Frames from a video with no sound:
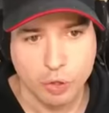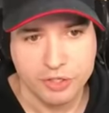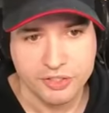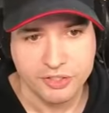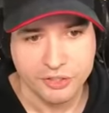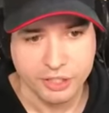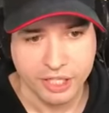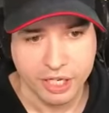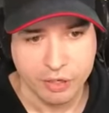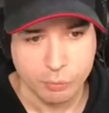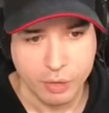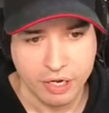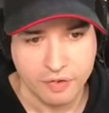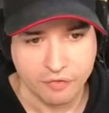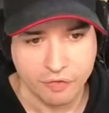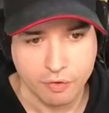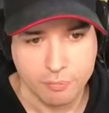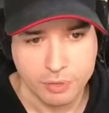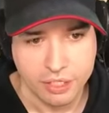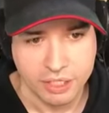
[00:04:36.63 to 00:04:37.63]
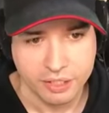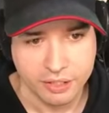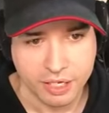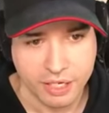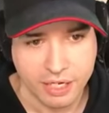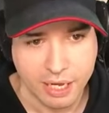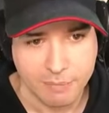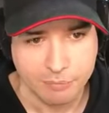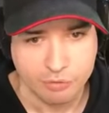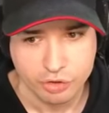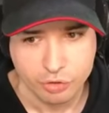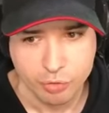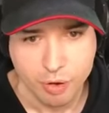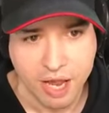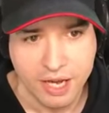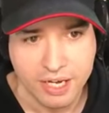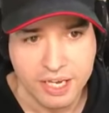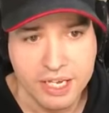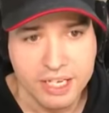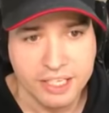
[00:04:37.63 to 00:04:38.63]
wants to get away from me, and I'm
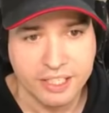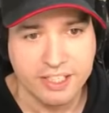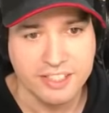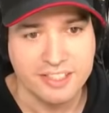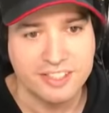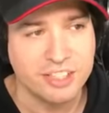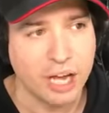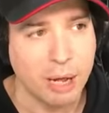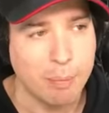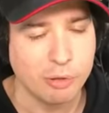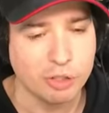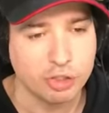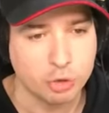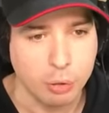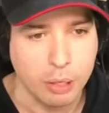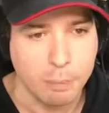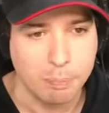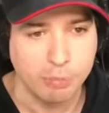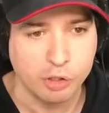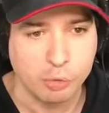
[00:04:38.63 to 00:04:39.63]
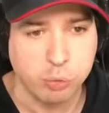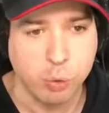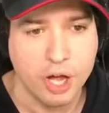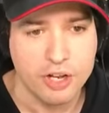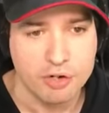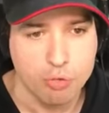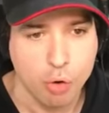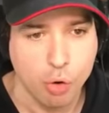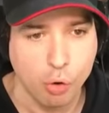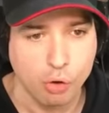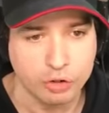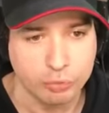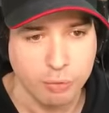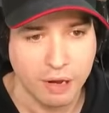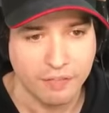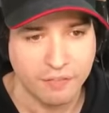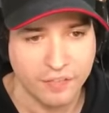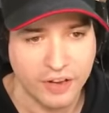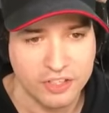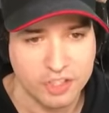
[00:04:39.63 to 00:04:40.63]
trying... He's double, triple, quadro,
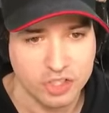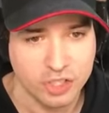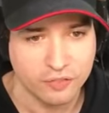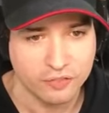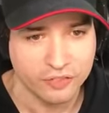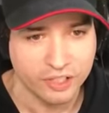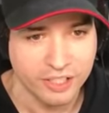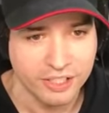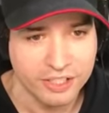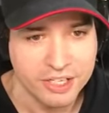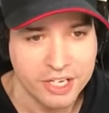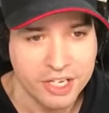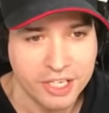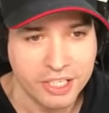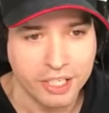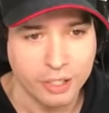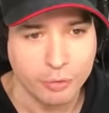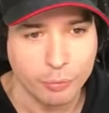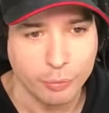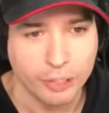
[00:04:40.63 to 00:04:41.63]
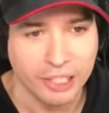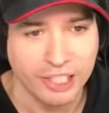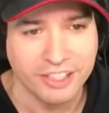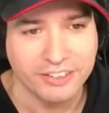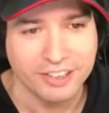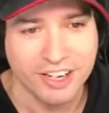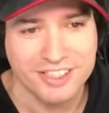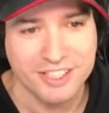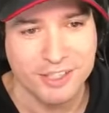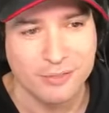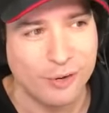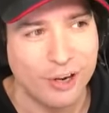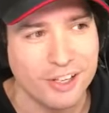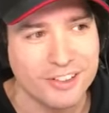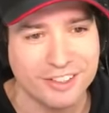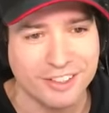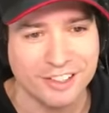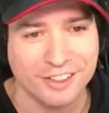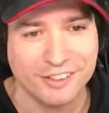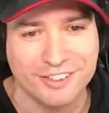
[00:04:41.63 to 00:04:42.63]
ultra phase shifting. He really doesn't want
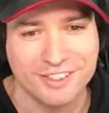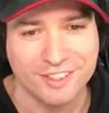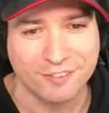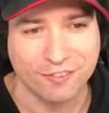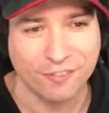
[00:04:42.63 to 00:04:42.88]
to lose his